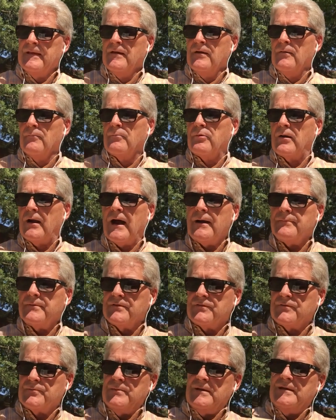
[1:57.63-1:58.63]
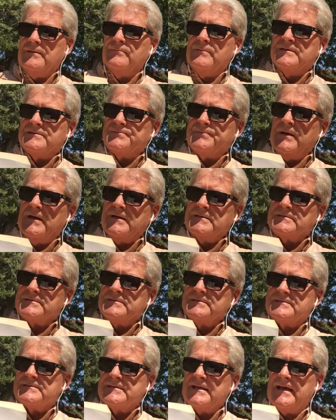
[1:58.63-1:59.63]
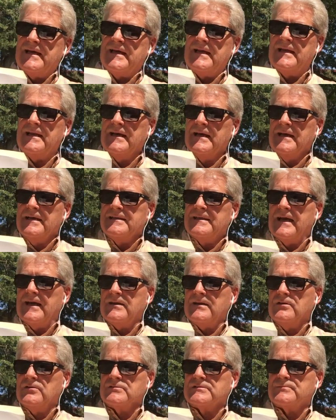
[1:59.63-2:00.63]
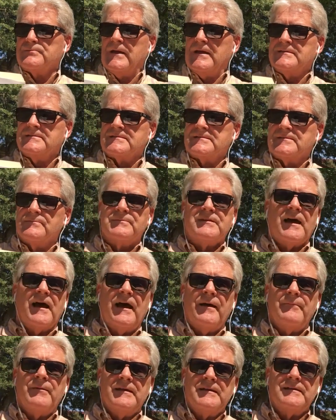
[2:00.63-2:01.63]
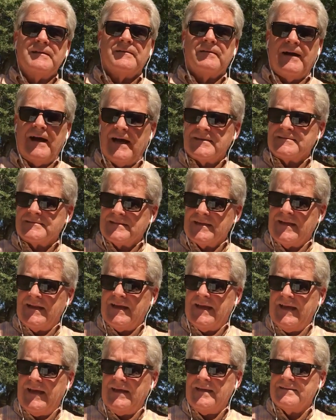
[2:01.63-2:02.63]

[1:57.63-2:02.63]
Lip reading: Promise me, Ms. Benson said, that you'll spend some time in class today?